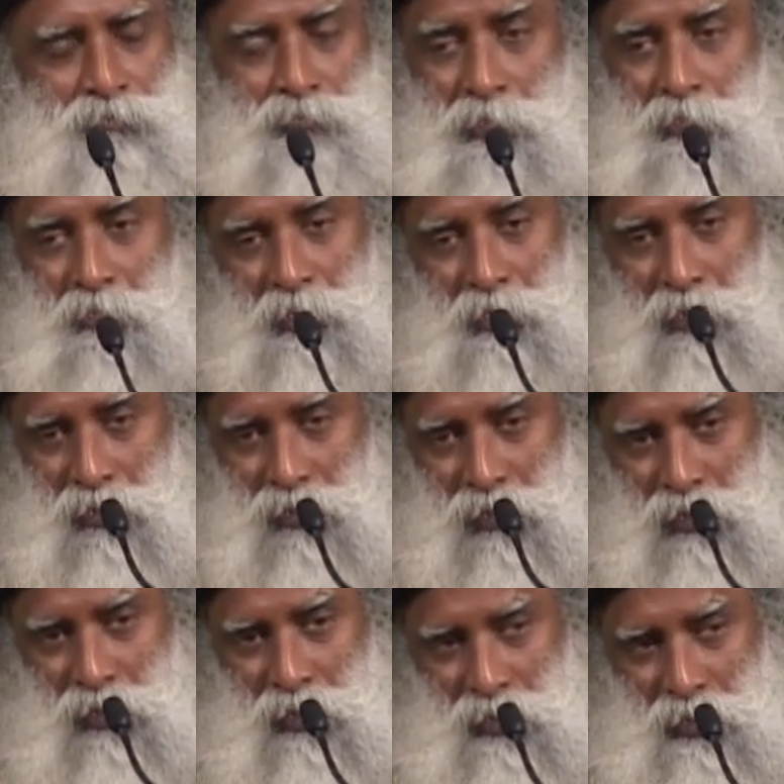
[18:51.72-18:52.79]
we won't
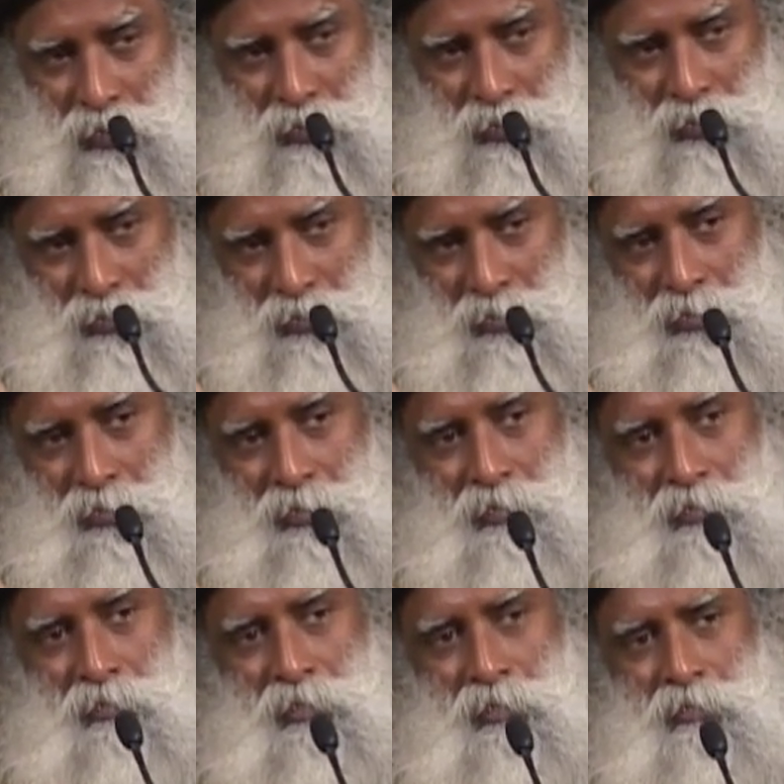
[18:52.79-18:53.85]
consecrate anything,
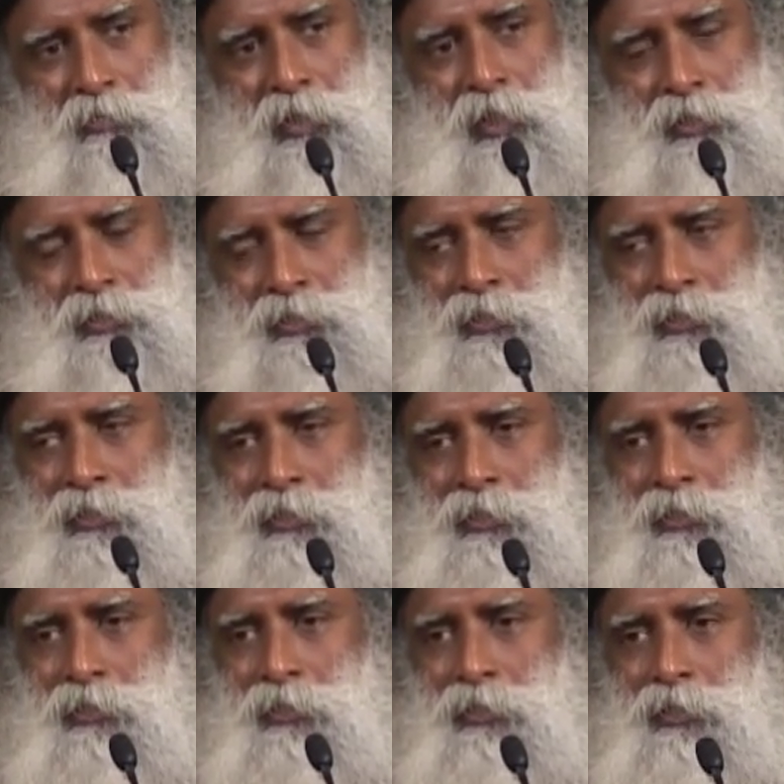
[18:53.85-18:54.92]
but
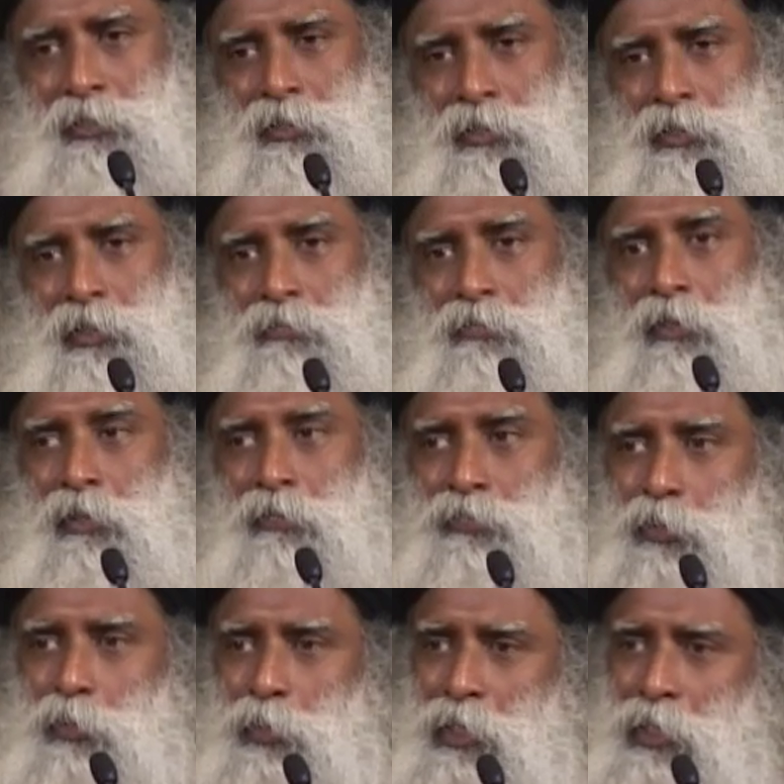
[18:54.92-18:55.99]
if all of
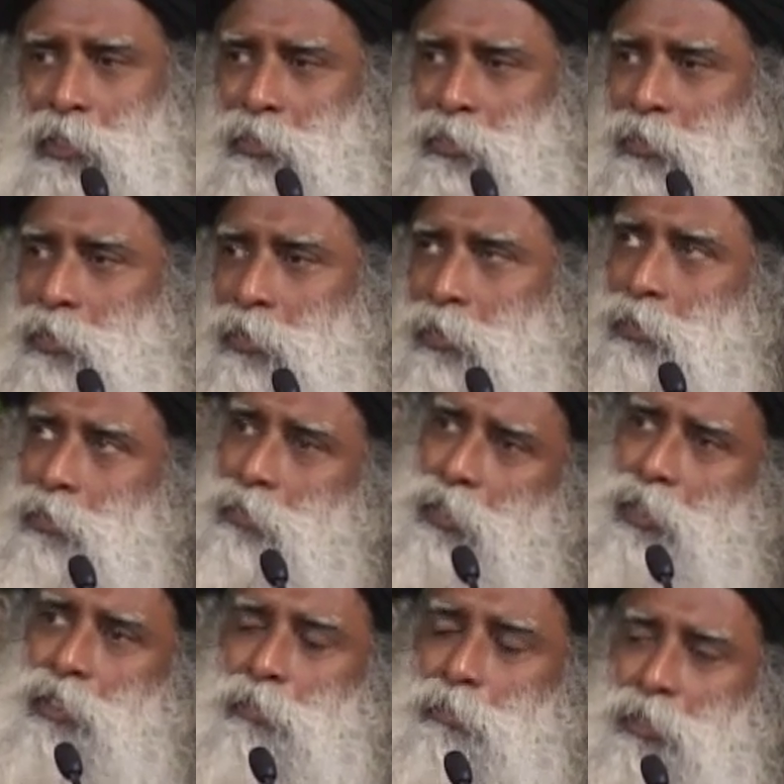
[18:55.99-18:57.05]
you are willing,
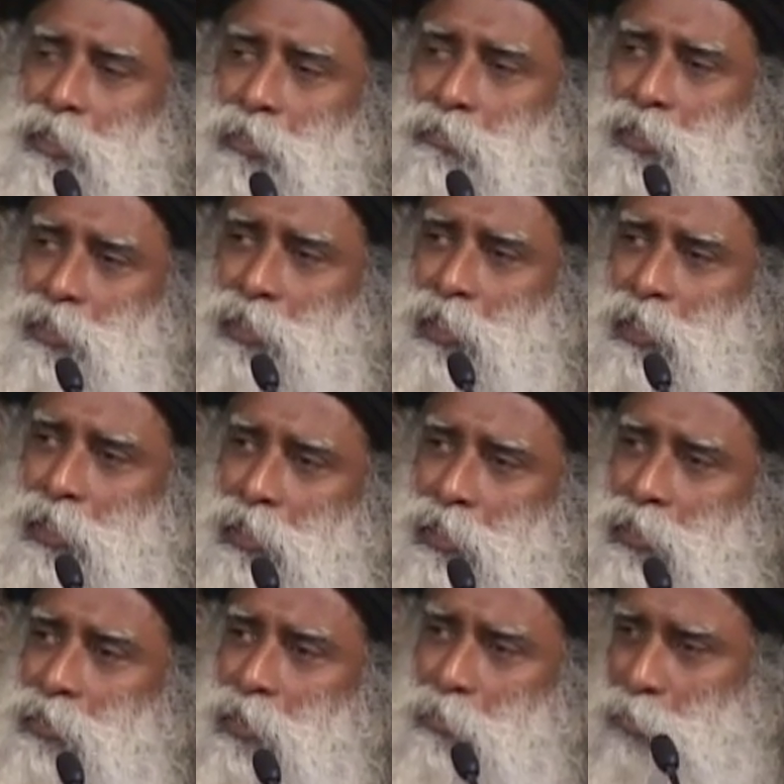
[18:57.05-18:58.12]
that'll become the Dhyana
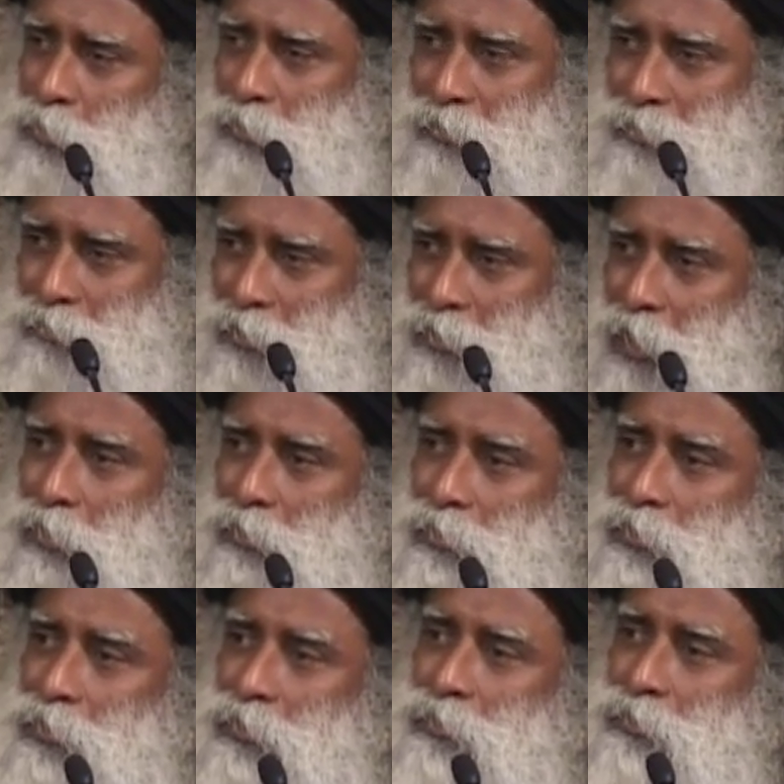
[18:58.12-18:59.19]
Linga temple without